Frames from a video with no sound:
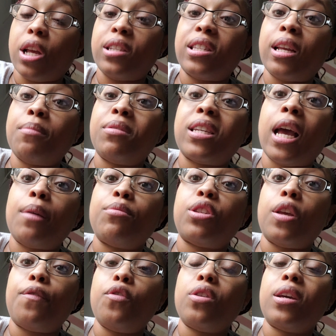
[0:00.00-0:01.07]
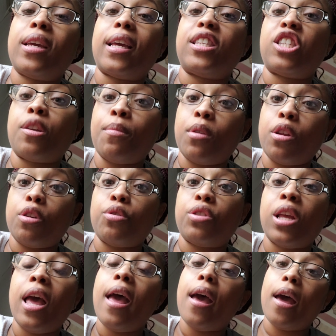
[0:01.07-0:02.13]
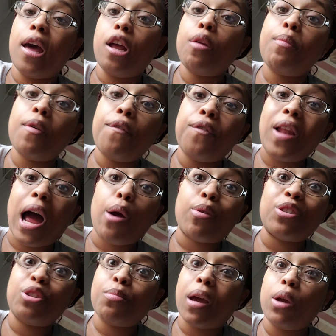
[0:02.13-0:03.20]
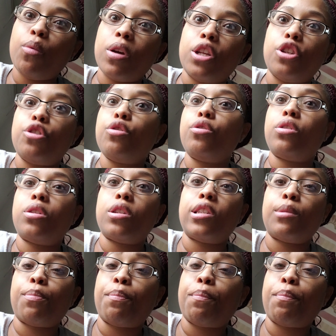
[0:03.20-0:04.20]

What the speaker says: Sometimes if you could get some of those edible flowers you might want to use to